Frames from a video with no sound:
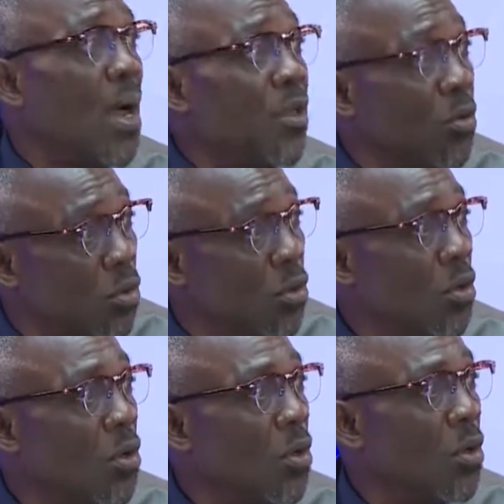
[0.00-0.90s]
are you?
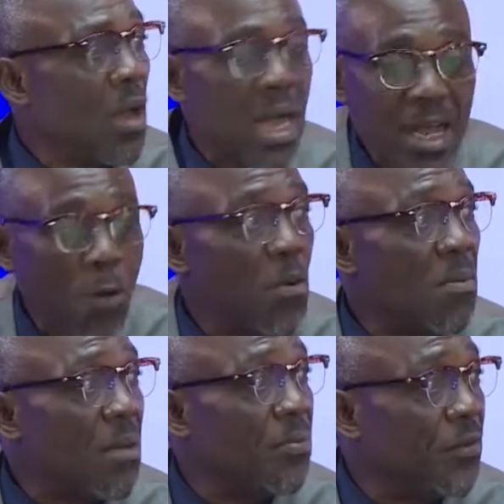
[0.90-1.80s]
And I opened
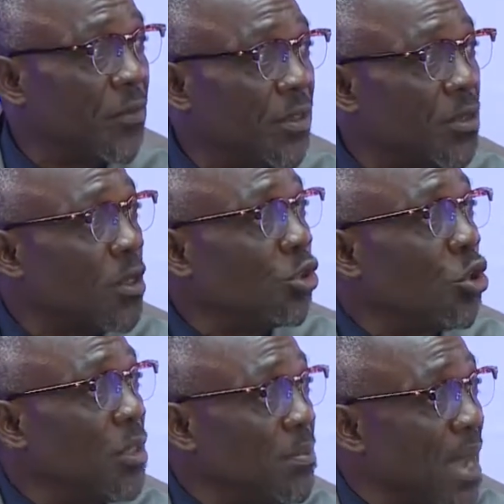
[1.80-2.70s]
my briefcase,
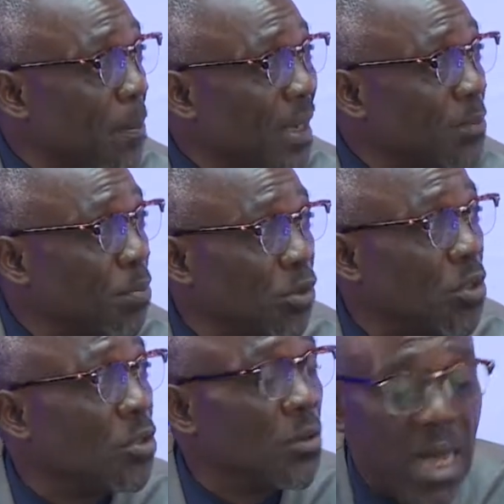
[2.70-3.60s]
showed him my
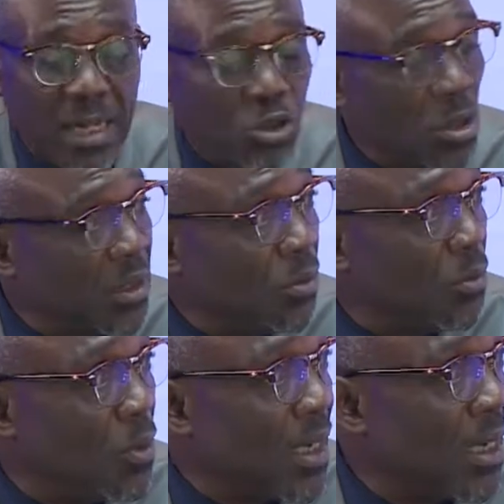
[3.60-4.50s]
passport. I told him what